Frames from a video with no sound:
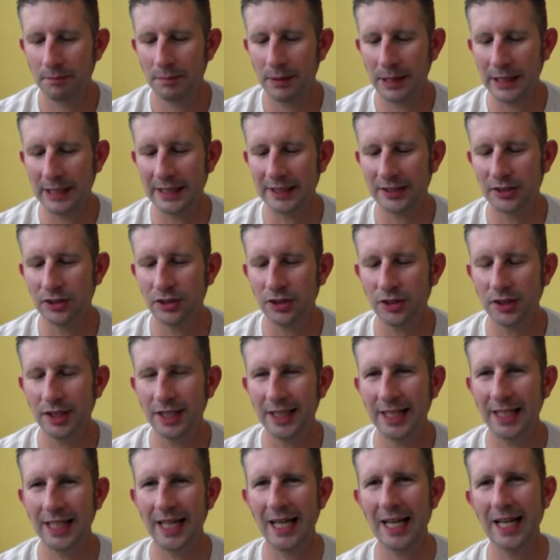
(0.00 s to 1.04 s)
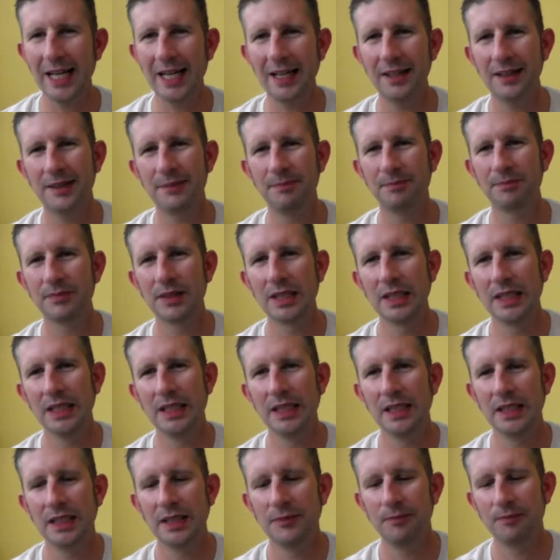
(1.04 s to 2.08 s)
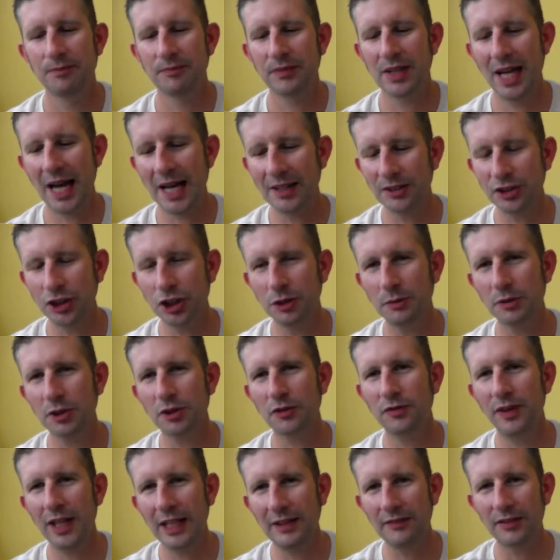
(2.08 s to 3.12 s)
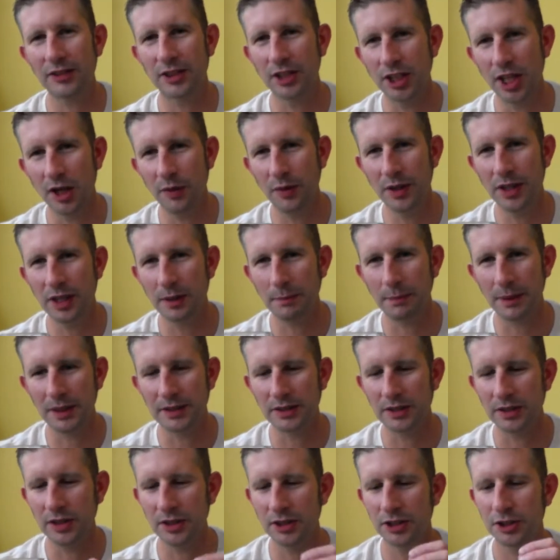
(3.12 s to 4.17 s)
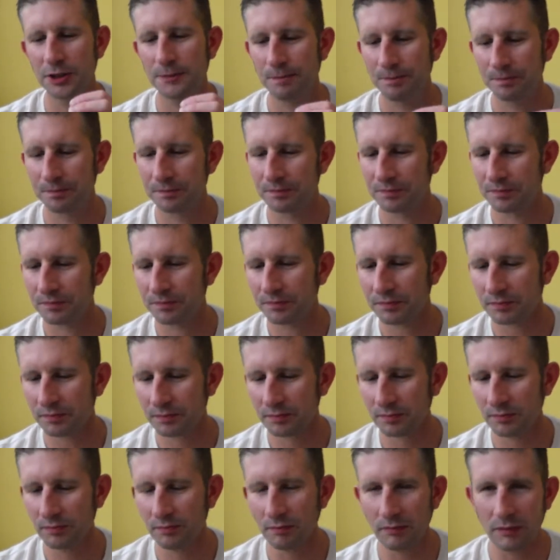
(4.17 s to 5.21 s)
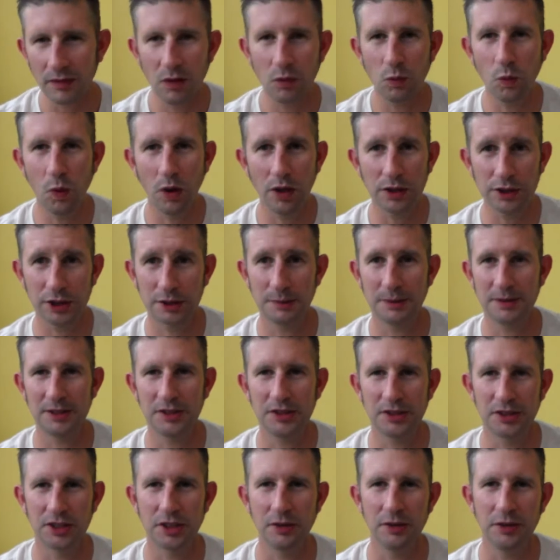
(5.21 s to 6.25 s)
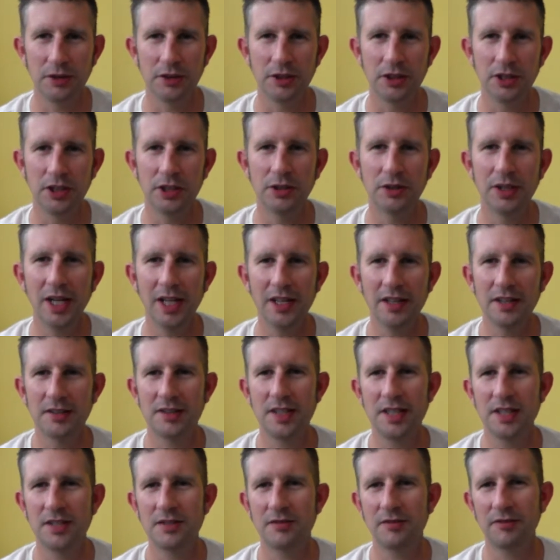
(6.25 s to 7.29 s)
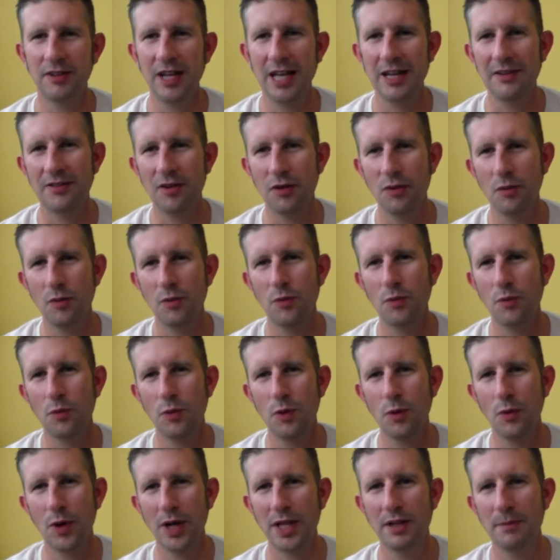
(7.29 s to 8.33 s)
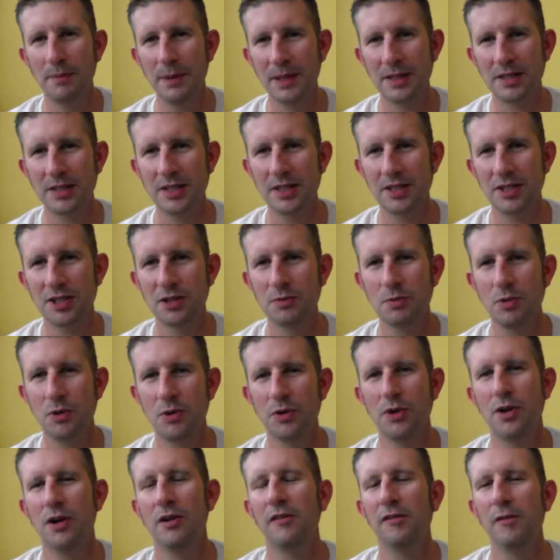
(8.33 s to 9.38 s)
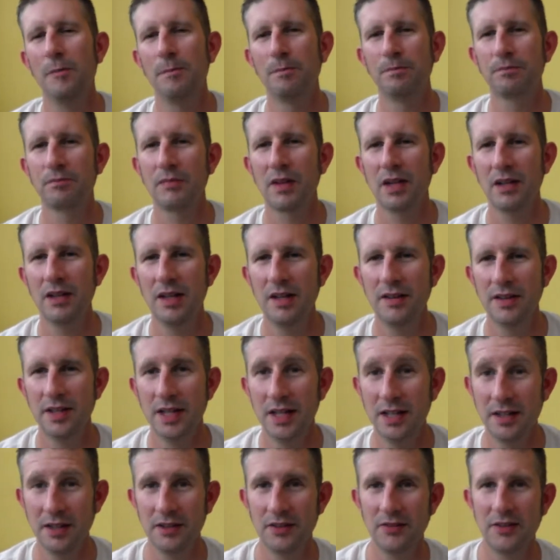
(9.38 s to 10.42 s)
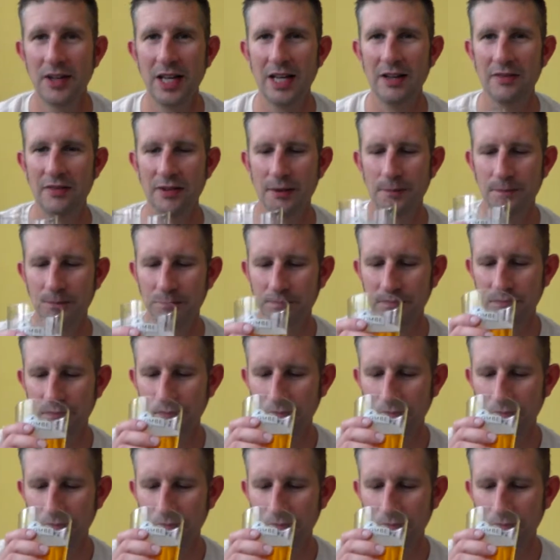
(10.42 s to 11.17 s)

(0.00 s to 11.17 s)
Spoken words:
But it's not, it hasn't got much flavour to go with the bitterness. Whilst the bitterness is going on, that you get the decent flavour when the bitterness is worn off at the end of the flavour.